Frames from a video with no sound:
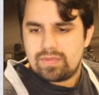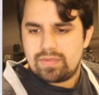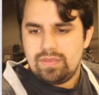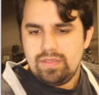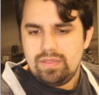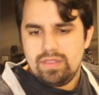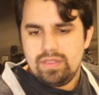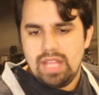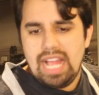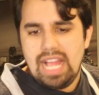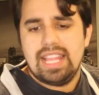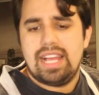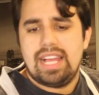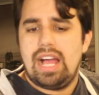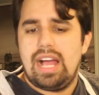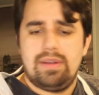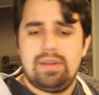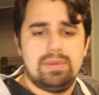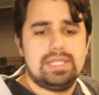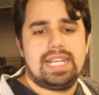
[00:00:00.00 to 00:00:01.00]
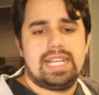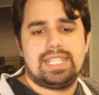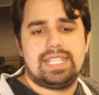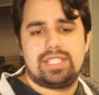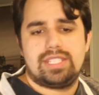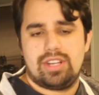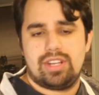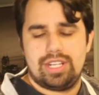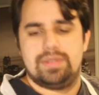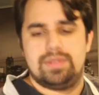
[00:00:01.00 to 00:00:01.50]
I always liked
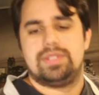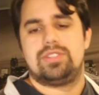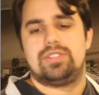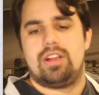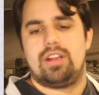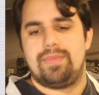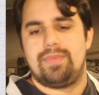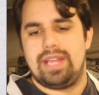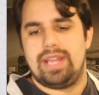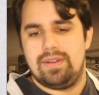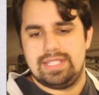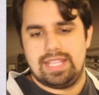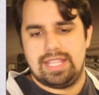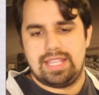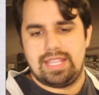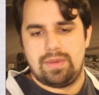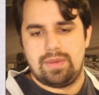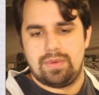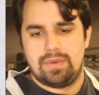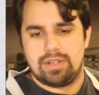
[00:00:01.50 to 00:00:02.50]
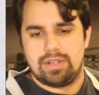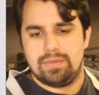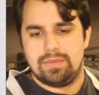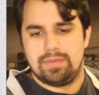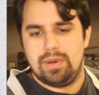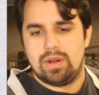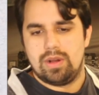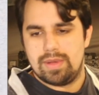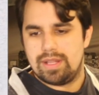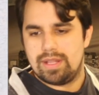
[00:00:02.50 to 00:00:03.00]
Staryu and Starmie. I always thought they were good Pokemon.